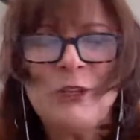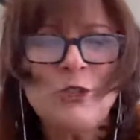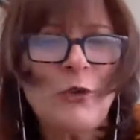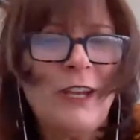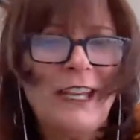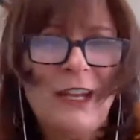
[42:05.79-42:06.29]

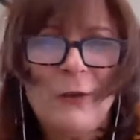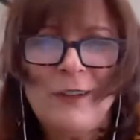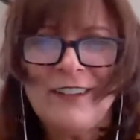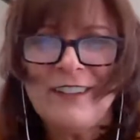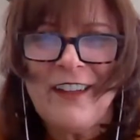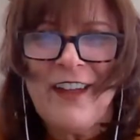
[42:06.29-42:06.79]
training
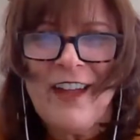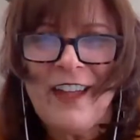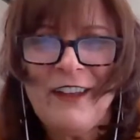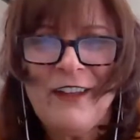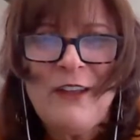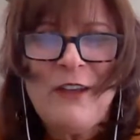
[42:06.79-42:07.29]
wheels
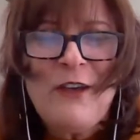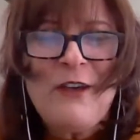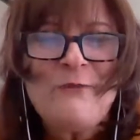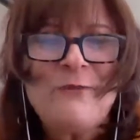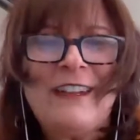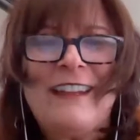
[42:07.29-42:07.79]
on,
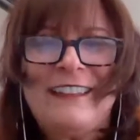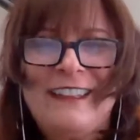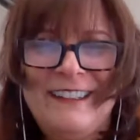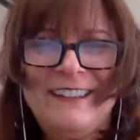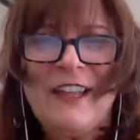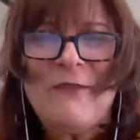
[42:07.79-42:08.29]
but at
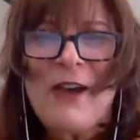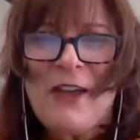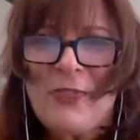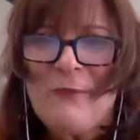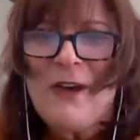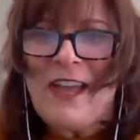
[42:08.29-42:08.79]
least I'm on
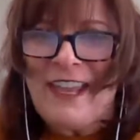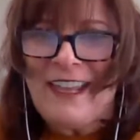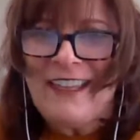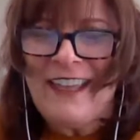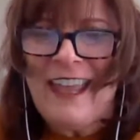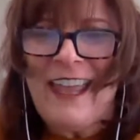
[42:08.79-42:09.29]
the bike.